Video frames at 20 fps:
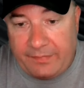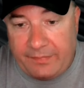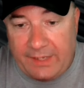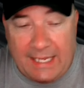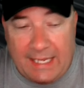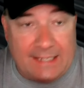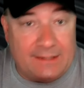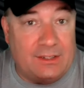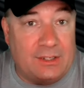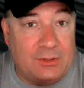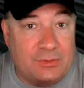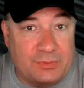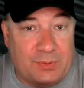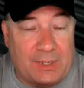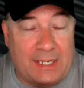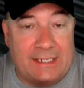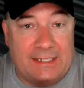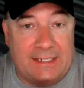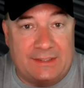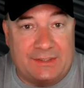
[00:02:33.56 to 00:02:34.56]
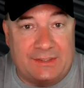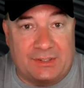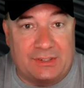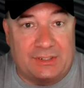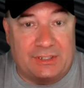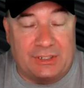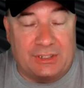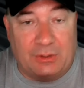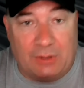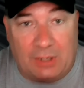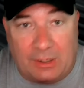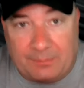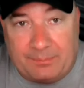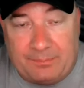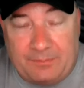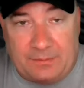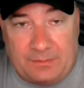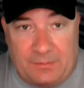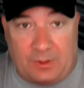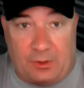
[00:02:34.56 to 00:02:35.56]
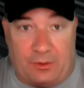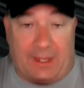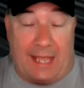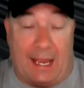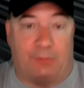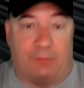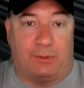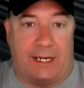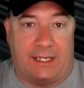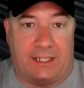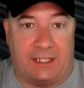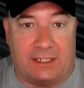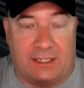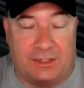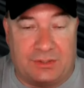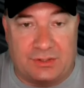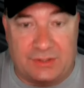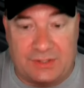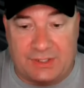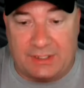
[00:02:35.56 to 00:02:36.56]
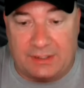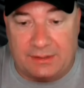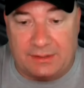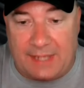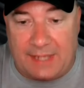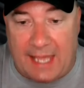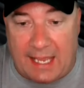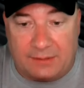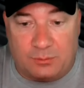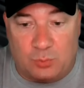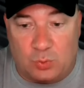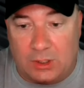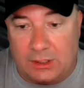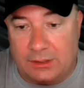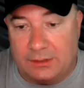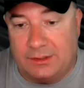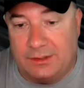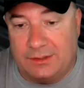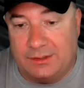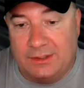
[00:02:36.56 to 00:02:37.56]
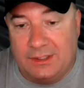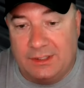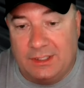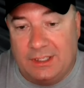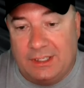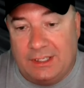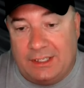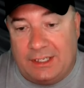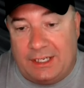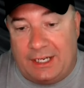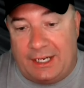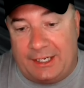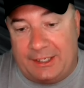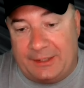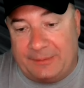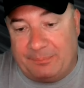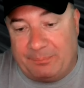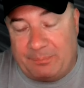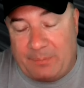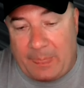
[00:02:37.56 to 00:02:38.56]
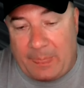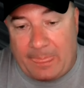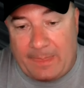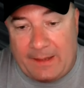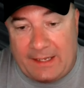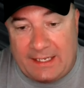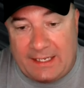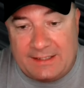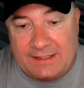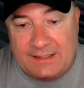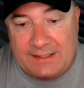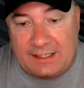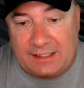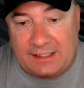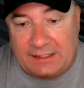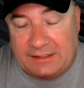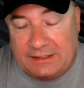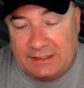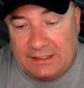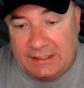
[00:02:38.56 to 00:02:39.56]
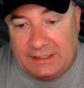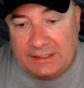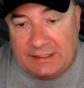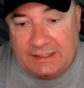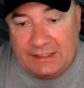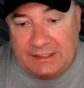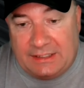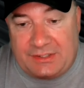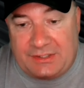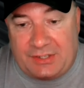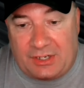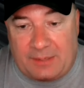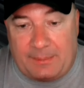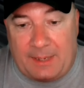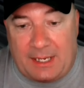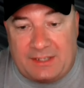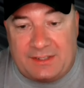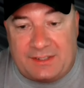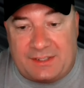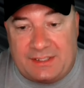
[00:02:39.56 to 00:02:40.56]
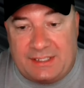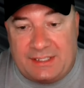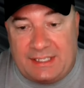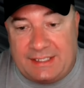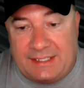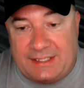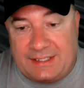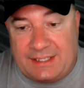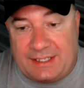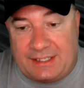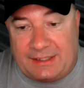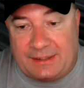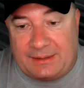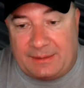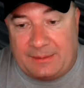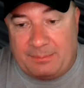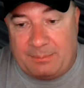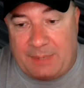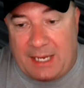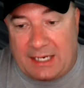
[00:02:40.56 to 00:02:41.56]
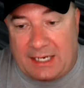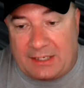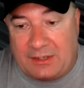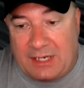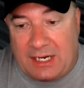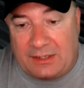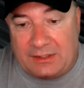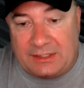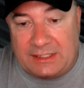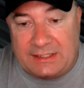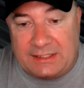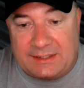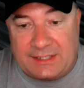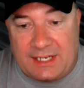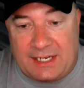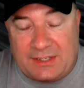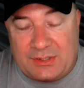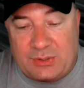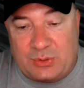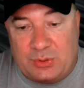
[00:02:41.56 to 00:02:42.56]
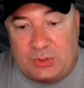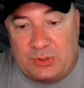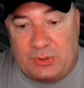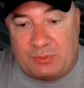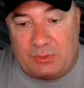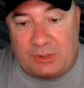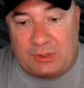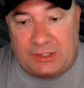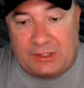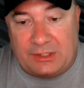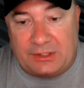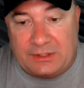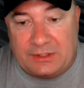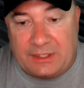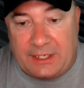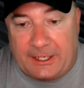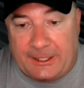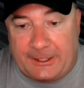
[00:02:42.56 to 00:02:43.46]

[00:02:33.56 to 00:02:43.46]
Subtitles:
And those rankings are going to go up, or that ranking, I should say, that one. Let's talk about his background in his high school career.